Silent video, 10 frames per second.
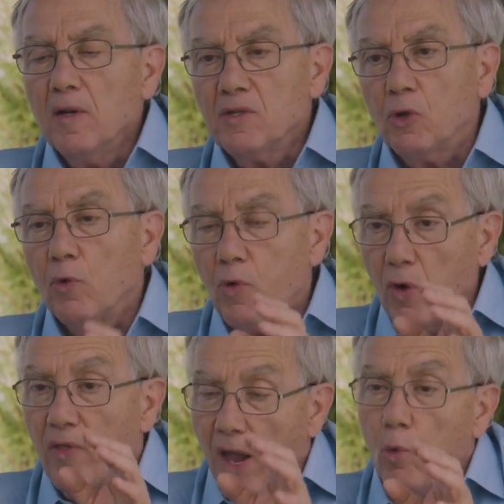So
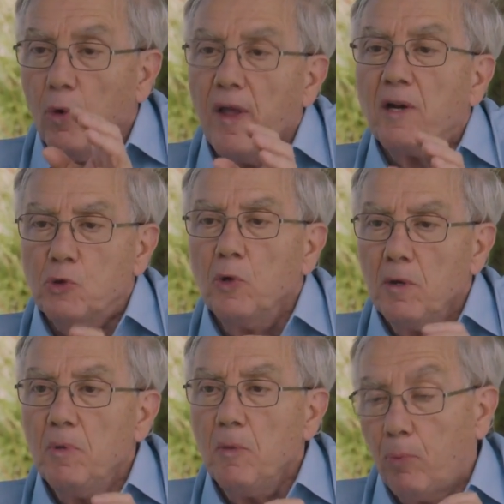th- they would
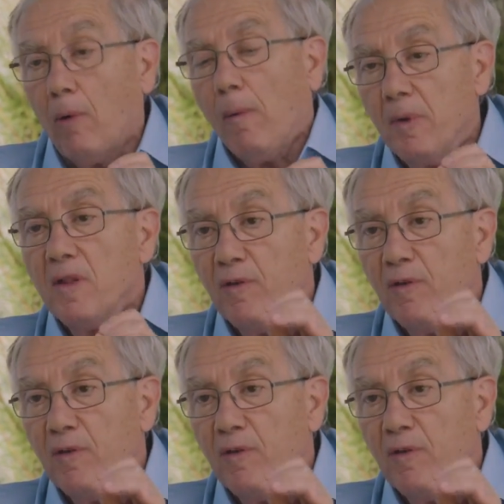actually be probably